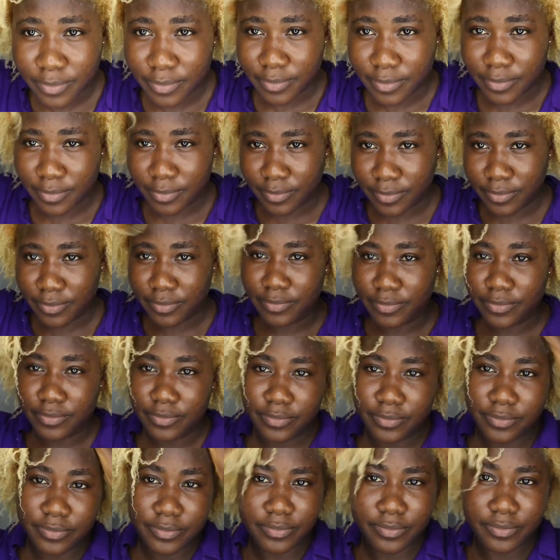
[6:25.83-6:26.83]
I know you
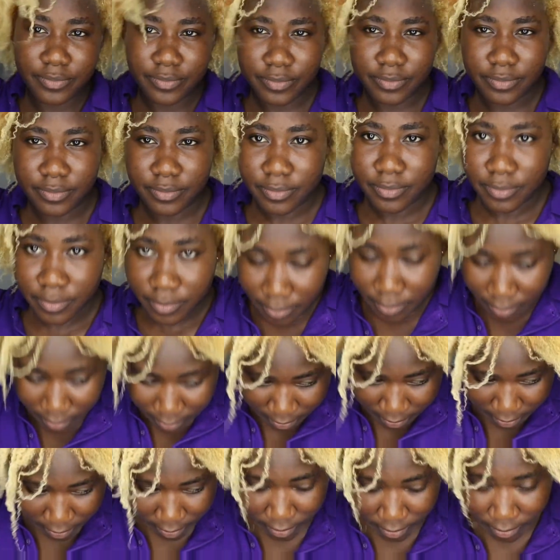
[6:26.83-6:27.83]
all are seeing this, but
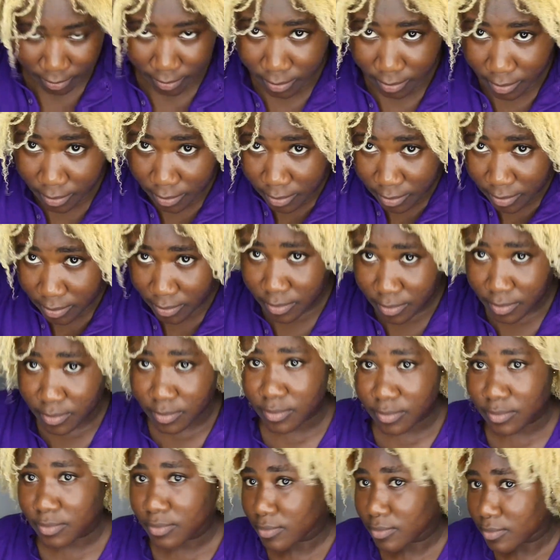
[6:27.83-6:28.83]
this hair is so
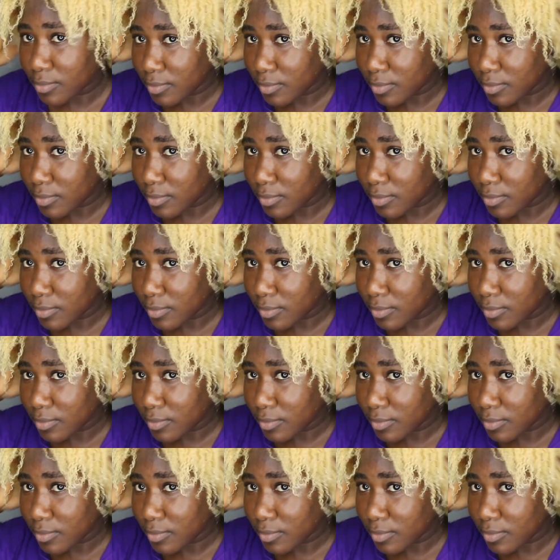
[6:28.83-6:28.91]
cute.